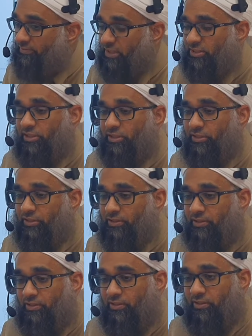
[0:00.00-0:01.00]

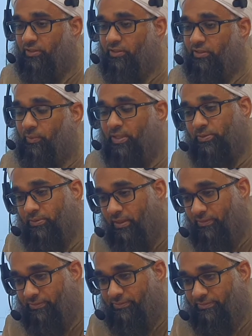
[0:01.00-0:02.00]
custard. What else do you
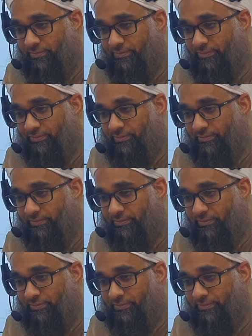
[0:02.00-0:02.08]
have?